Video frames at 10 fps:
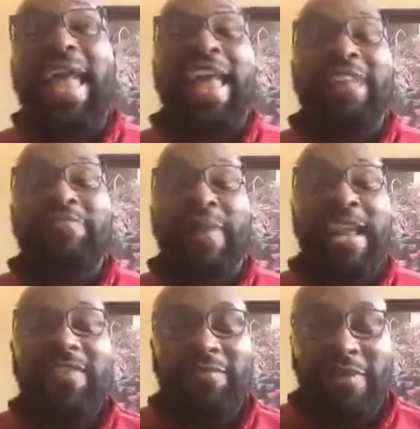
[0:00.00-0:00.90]
And
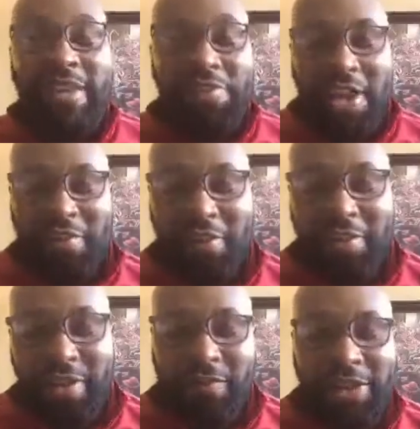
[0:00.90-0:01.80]
if you're
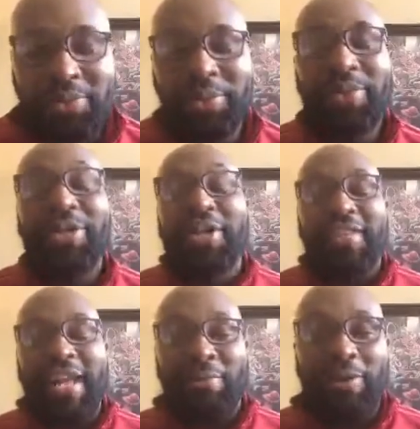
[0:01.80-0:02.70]
the individual
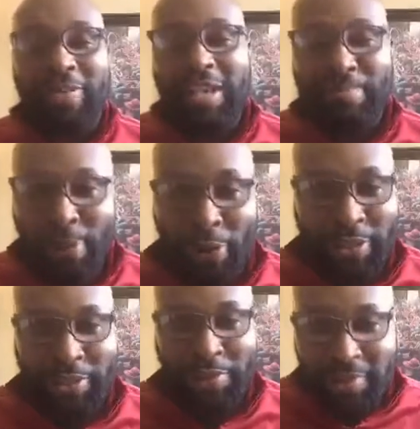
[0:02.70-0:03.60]
that wrote that post
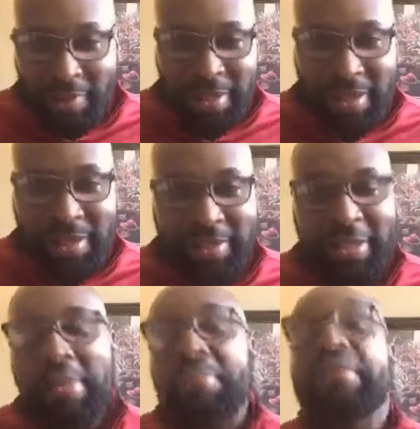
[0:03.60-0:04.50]
and you see this,
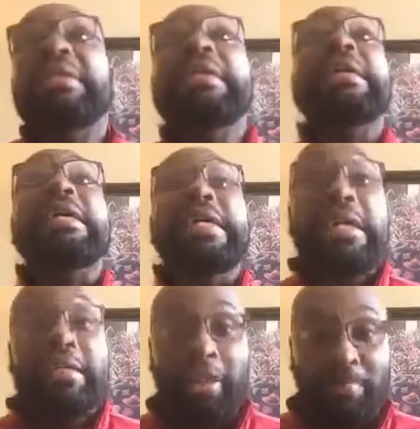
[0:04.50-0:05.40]

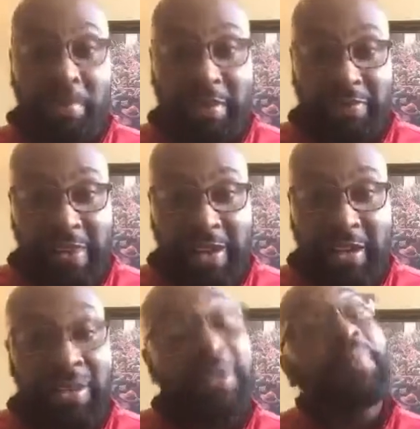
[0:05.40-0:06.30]
please don't be
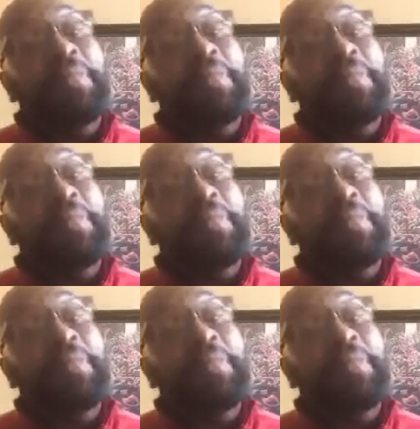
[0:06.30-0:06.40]
offended.